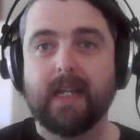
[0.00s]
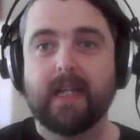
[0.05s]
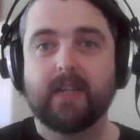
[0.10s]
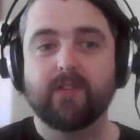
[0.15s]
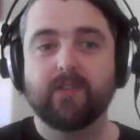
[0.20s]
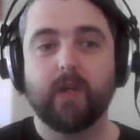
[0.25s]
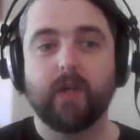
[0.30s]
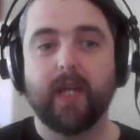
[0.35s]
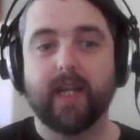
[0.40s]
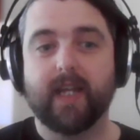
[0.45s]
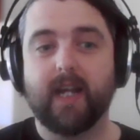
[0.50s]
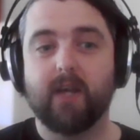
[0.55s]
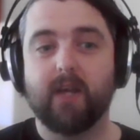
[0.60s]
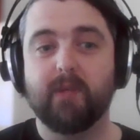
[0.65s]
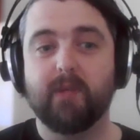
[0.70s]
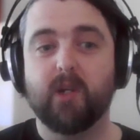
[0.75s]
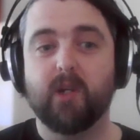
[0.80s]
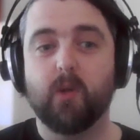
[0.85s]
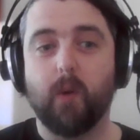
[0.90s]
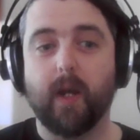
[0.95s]
So it
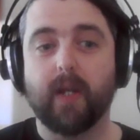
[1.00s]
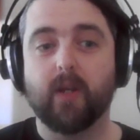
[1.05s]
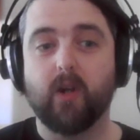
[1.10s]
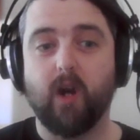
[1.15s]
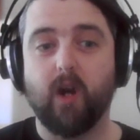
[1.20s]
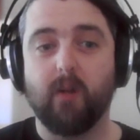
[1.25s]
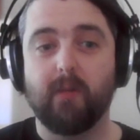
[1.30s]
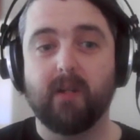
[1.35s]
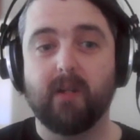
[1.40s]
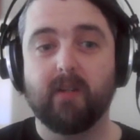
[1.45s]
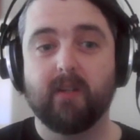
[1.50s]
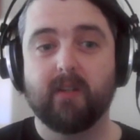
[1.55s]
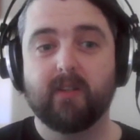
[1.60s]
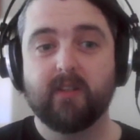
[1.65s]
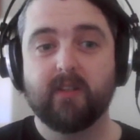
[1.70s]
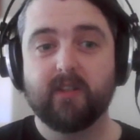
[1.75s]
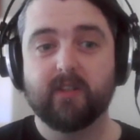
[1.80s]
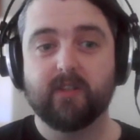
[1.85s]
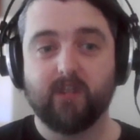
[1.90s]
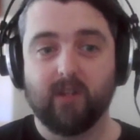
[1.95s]
can be quite common
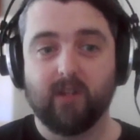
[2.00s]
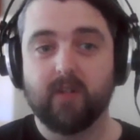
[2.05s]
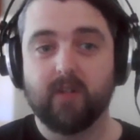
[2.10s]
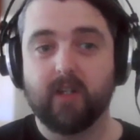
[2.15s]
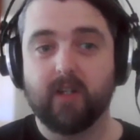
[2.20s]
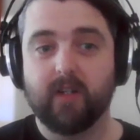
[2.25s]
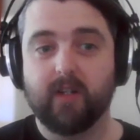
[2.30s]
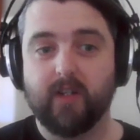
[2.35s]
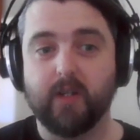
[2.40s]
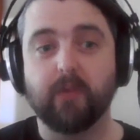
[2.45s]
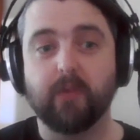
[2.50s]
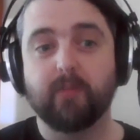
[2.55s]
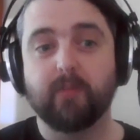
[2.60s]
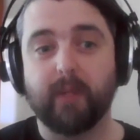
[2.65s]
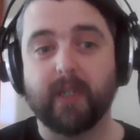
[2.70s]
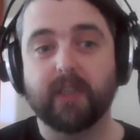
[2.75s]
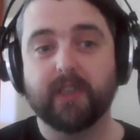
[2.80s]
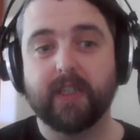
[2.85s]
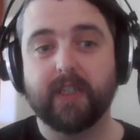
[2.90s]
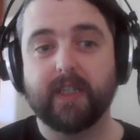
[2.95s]
to discover new
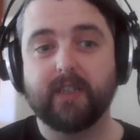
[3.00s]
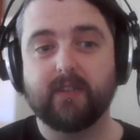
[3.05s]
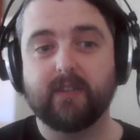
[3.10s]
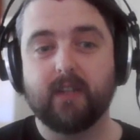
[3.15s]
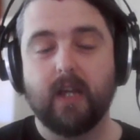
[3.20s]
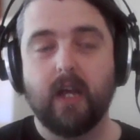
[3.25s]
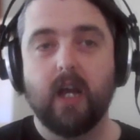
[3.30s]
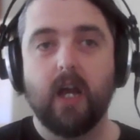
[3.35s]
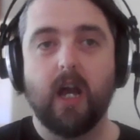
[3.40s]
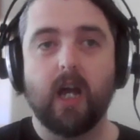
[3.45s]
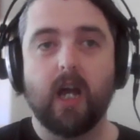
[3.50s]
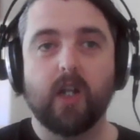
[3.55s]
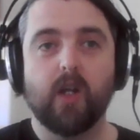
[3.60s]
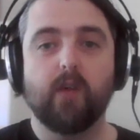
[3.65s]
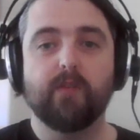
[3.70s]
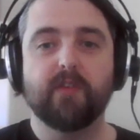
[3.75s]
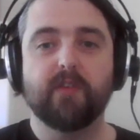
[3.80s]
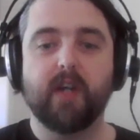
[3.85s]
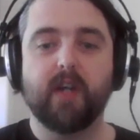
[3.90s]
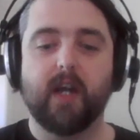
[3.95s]
species. A
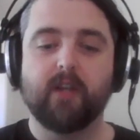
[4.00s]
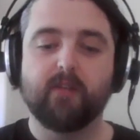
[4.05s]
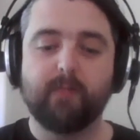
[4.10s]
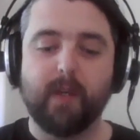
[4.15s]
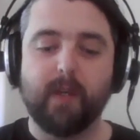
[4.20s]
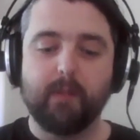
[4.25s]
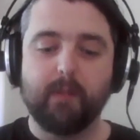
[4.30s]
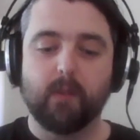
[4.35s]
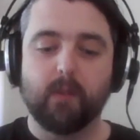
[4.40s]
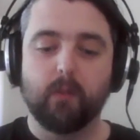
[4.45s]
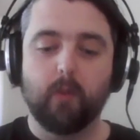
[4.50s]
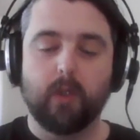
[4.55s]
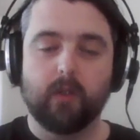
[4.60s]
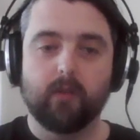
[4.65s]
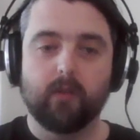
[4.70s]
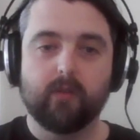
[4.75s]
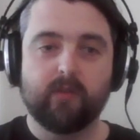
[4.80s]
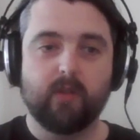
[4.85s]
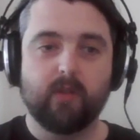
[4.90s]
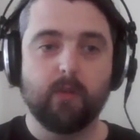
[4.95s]
lot of the times people
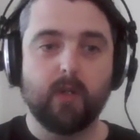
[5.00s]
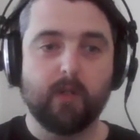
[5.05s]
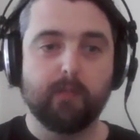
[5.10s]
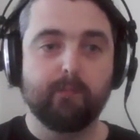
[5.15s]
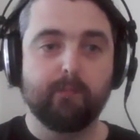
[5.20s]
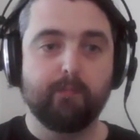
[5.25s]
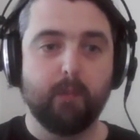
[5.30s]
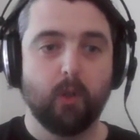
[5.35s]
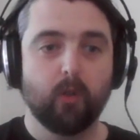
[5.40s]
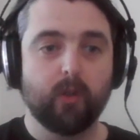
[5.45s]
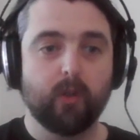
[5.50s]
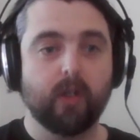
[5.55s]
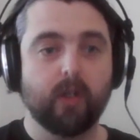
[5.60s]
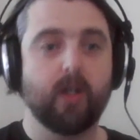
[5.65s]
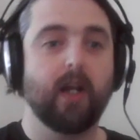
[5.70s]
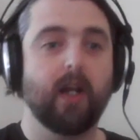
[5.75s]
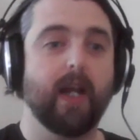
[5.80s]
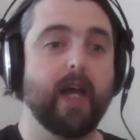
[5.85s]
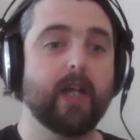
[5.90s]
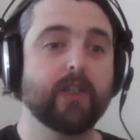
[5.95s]
will do a bulk
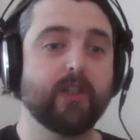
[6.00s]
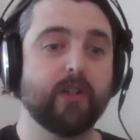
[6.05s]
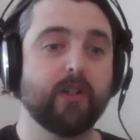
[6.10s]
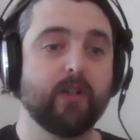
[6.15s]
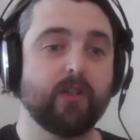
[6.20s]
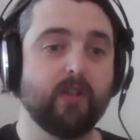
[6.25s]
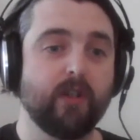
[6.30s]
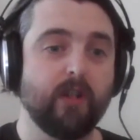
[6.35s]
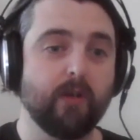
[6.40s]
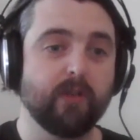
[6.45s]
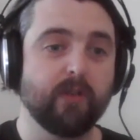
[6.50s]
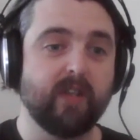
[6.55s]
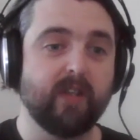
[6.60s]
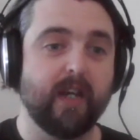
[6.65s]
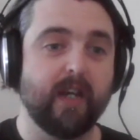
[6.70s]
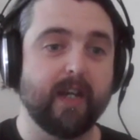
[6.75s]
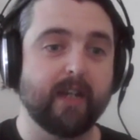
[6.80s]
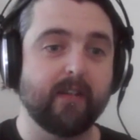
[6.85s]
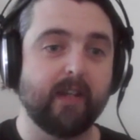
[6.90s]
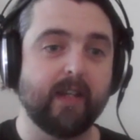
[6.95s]
collection at a new
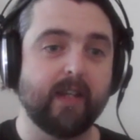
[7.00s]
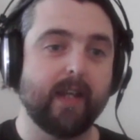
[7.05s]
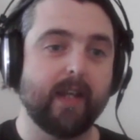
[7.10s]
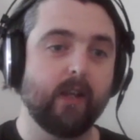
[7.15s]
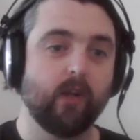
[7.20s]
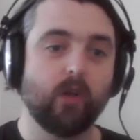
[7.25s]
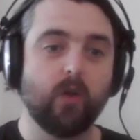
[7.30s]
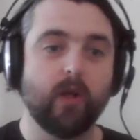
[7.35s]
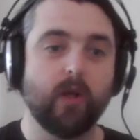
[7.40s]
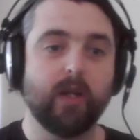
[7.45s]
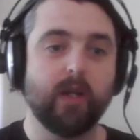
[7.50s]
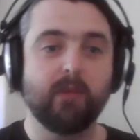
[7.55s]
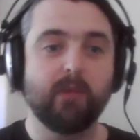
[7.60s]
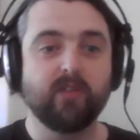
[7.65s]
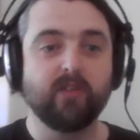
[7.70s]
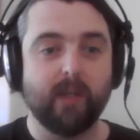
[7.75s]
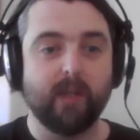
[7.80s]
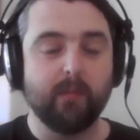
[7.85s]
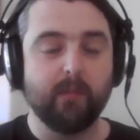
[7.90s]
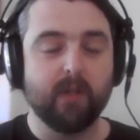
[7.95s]
site, and then they'll go in a
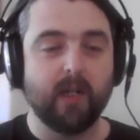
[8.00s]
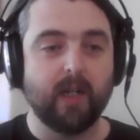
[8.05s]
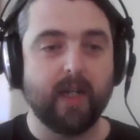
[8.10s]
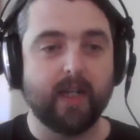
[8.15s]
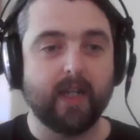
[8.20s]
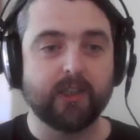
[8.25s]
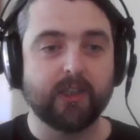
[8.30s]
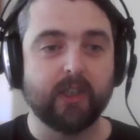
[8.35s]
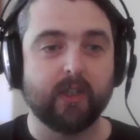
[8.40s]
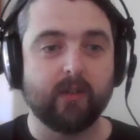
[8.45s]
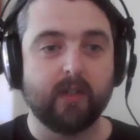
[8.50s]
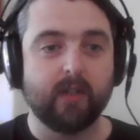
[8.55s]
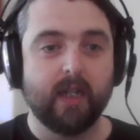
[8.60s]
museum collection,